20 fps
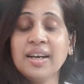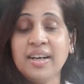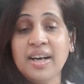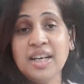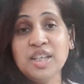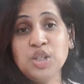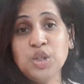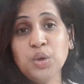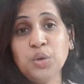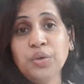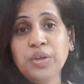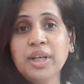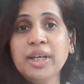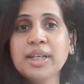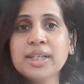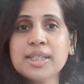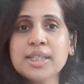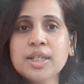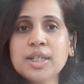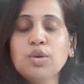Gratuity
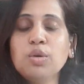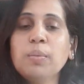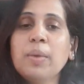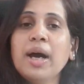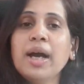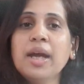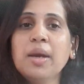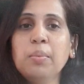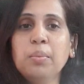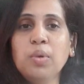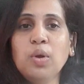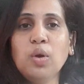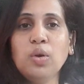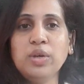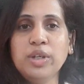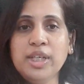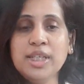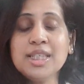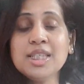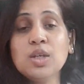received by
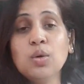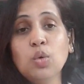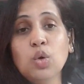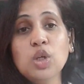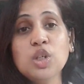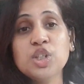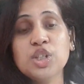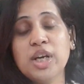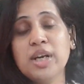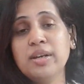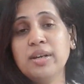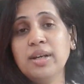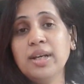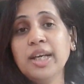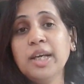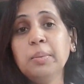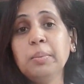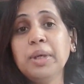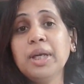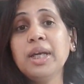employees would
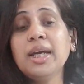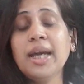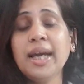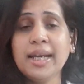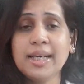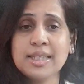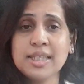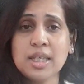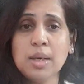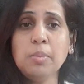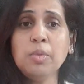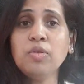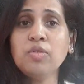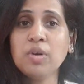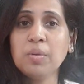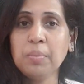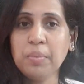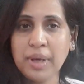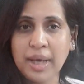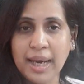generally be exempt
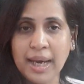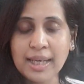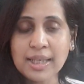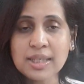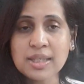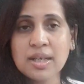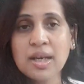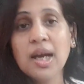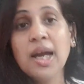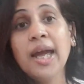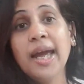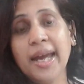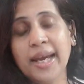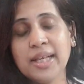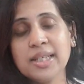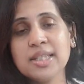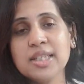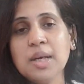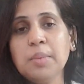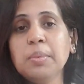from tax
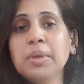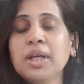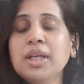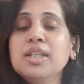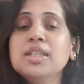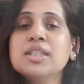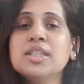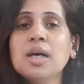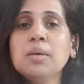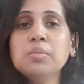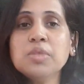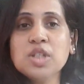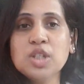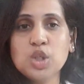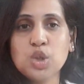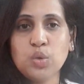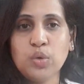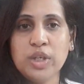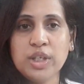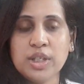except in some
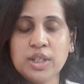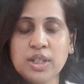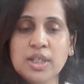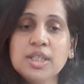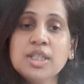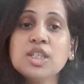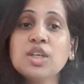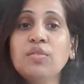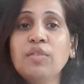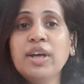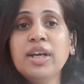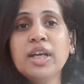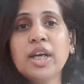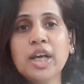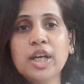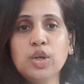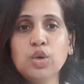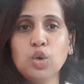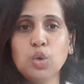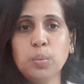situations when
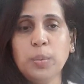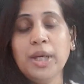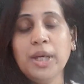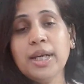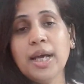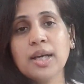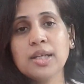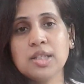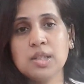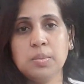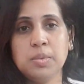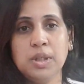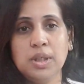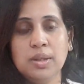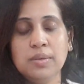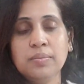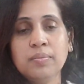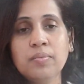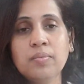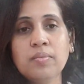it would be
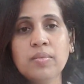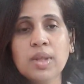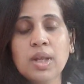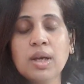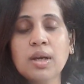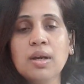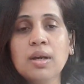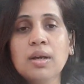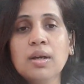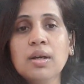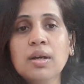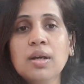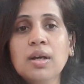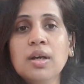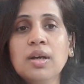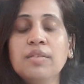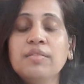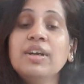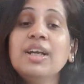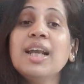taxable.
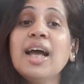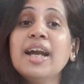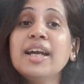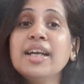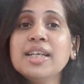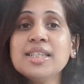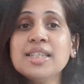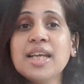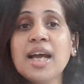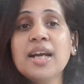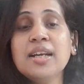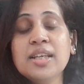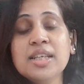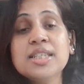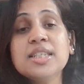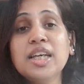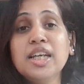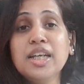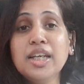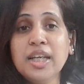We'll understand
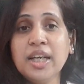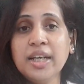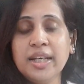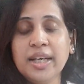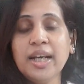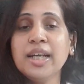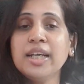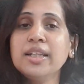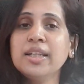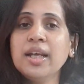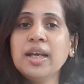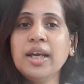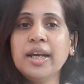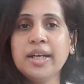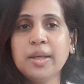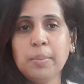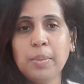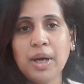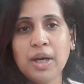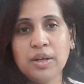this in detail in the
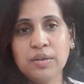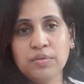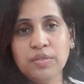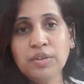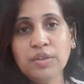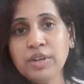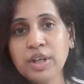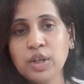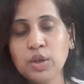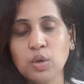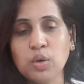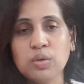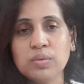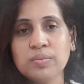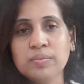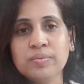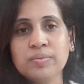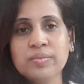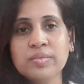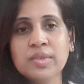later part of the video.
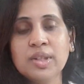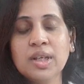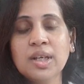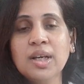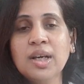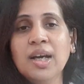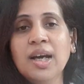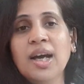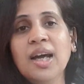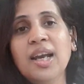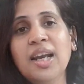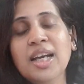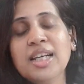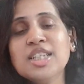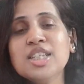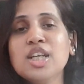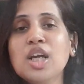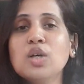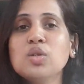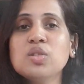
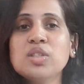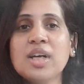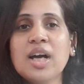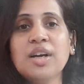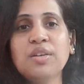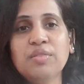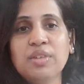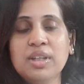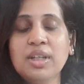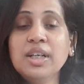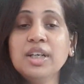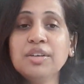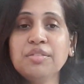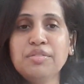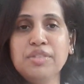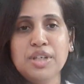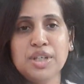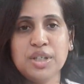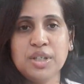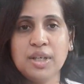Let's now start with the
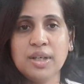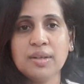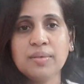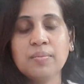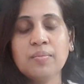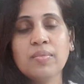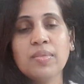definition.